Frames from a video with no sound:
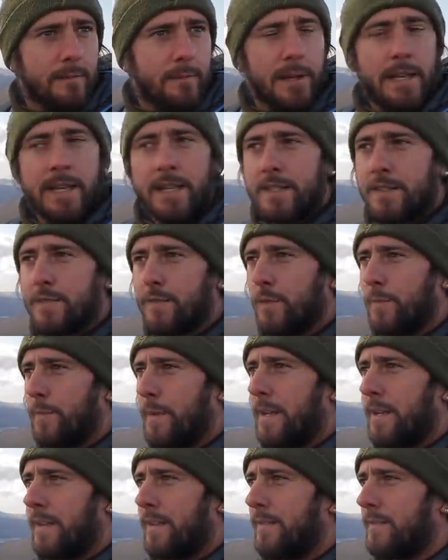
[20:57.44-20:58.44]
Peaceful,
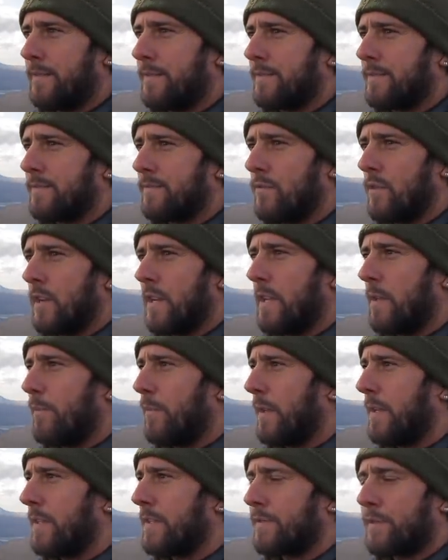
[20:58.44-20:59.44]
mate. Really
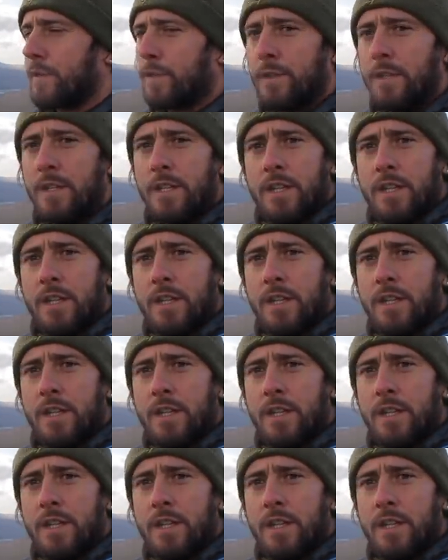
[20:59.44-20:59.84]
peaceful.